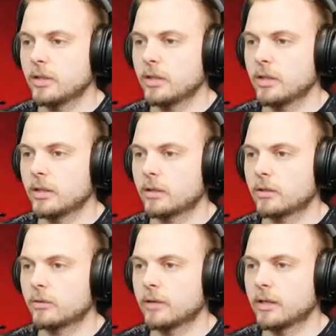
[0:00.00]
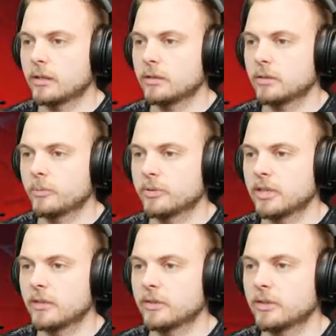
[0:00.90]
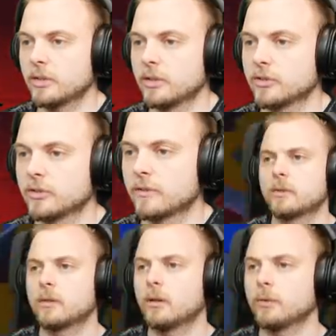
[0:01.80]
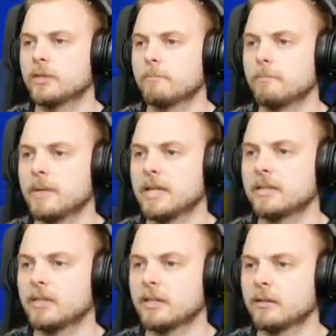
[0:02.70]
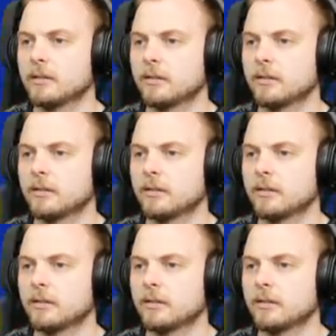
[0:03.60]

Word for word: uh, crank this up and see how this goes. Oh, is it meeting?